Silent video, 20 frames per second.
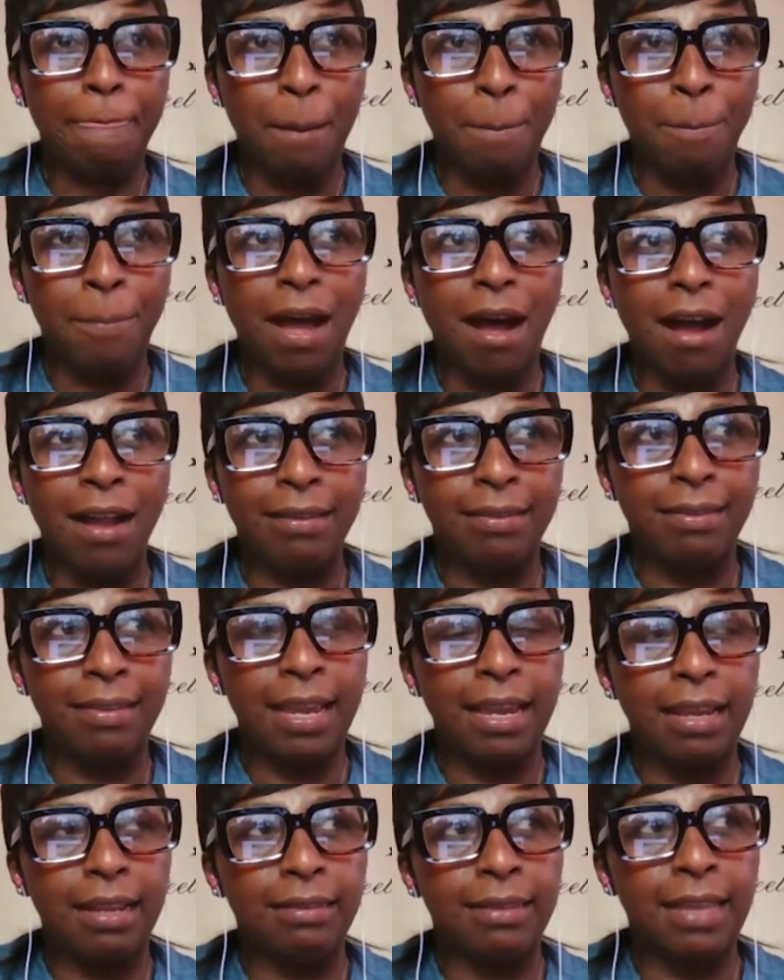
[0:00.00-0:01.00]
But I
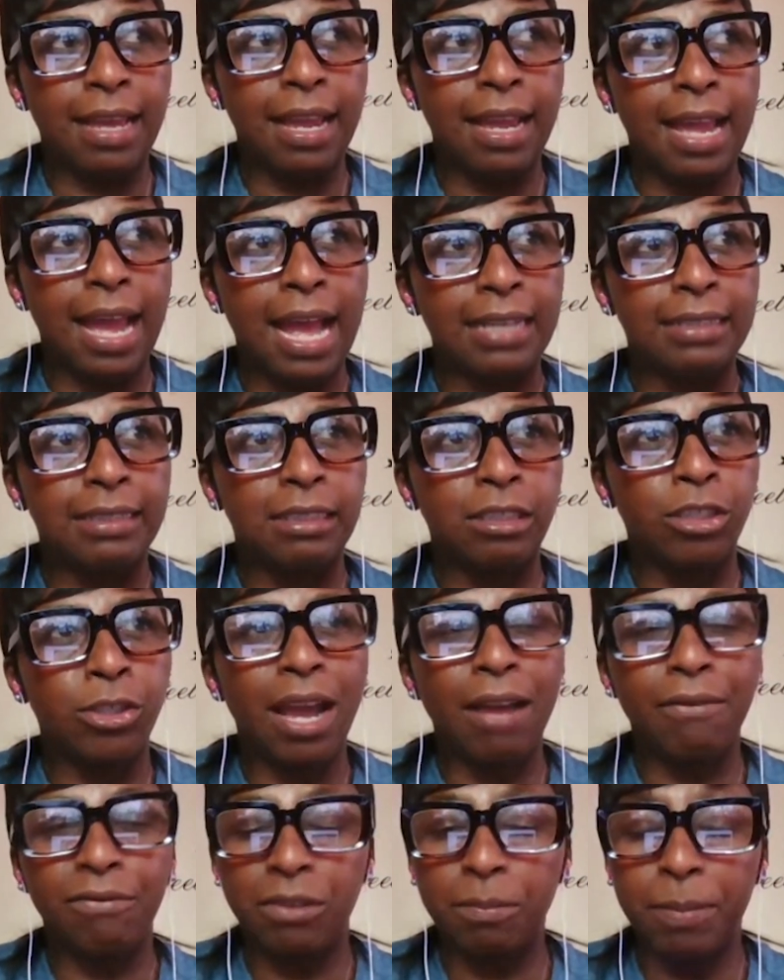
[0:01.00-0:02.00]
think you
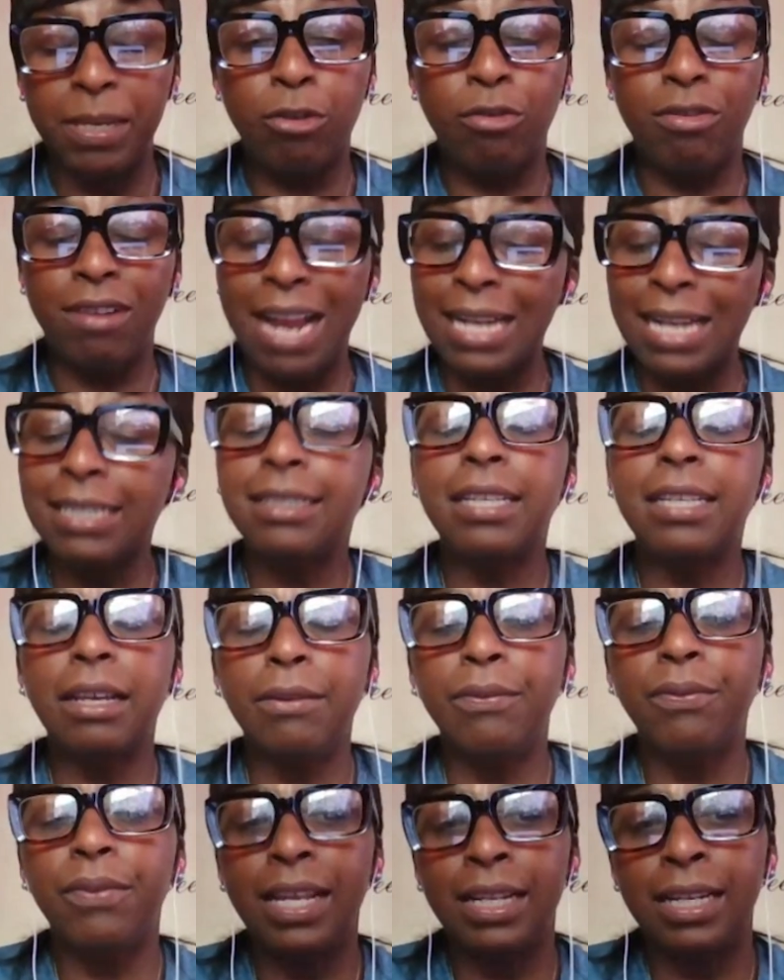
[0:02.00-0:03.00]
have to be
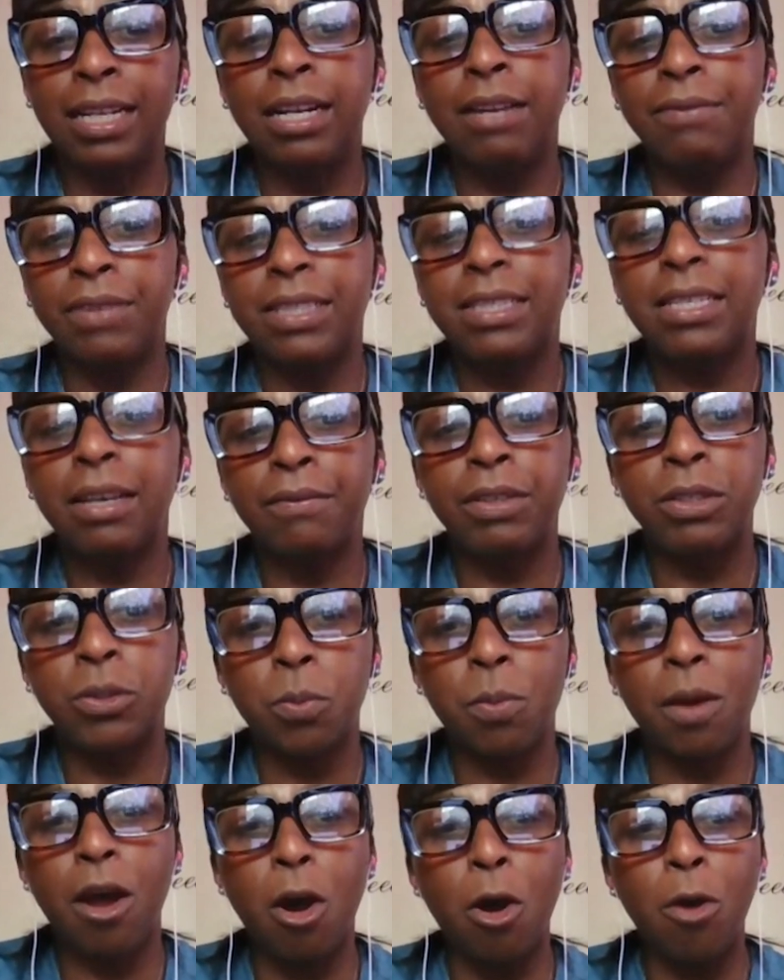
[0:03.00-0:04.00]
creative and innovative as
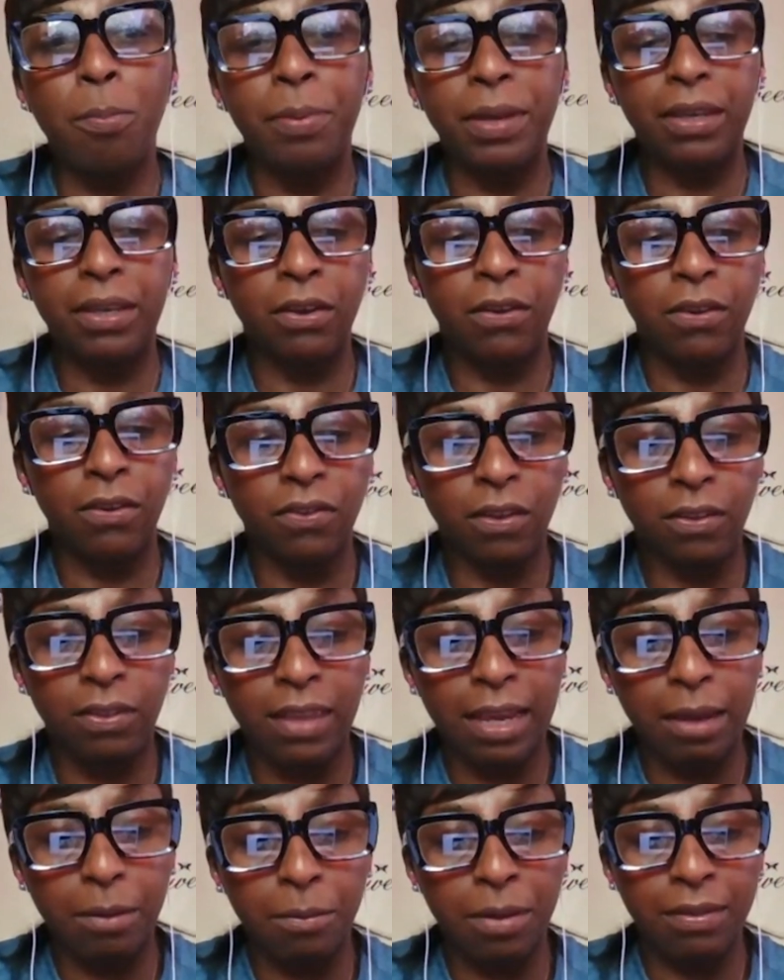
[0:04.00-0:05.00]
well, because I
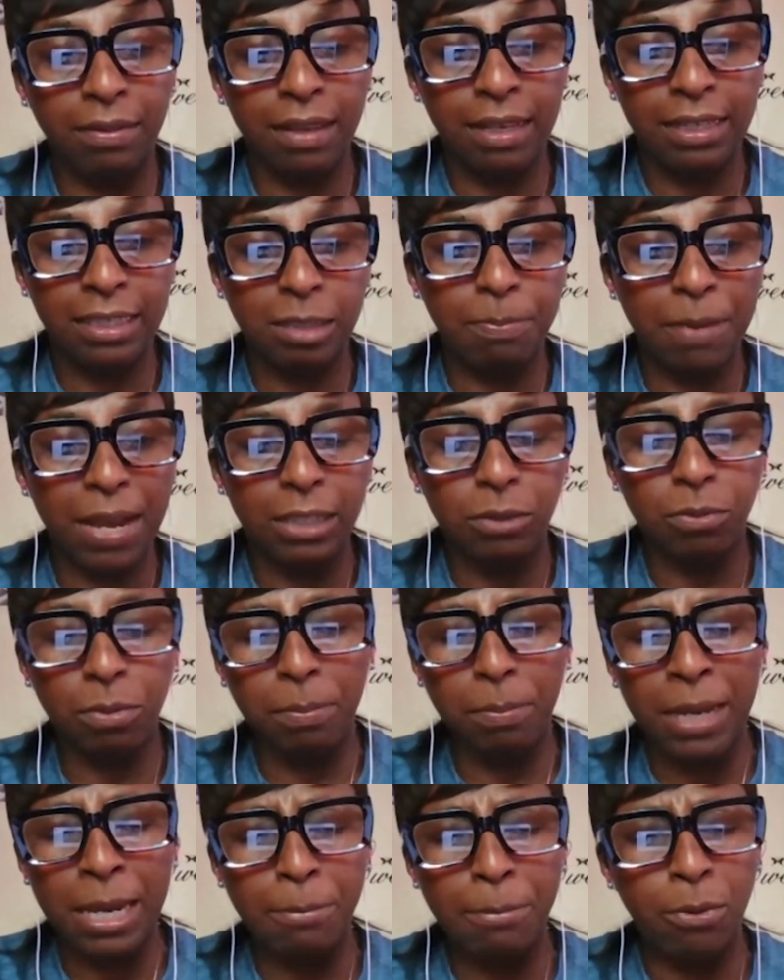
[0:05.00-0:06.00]
think with this space, when
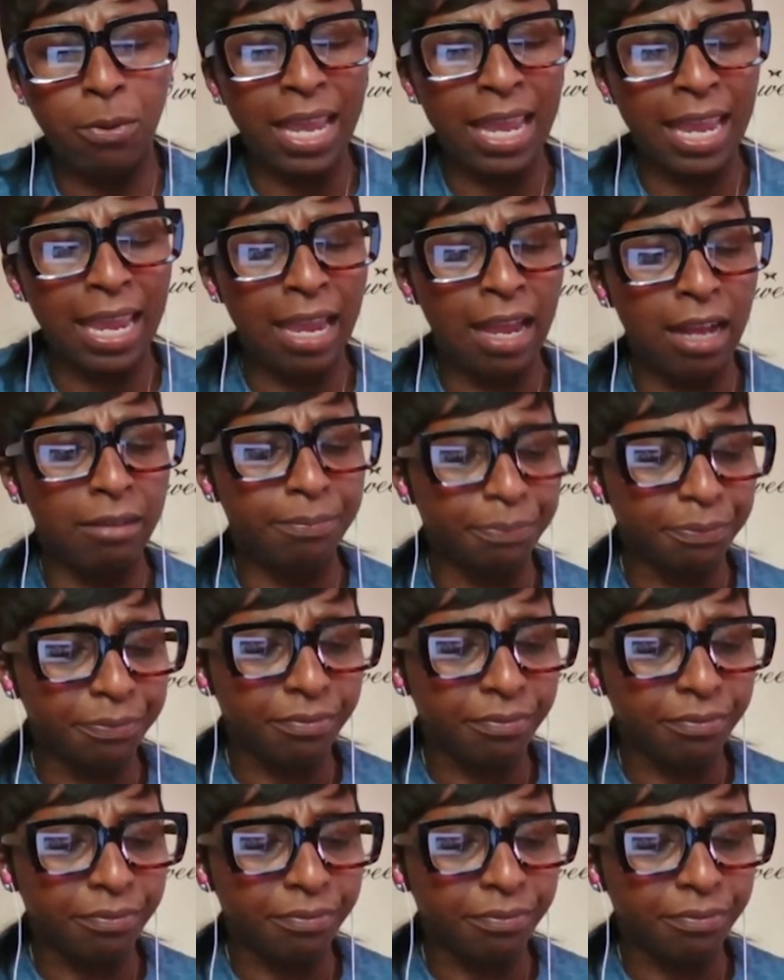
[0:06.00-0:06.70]
people hear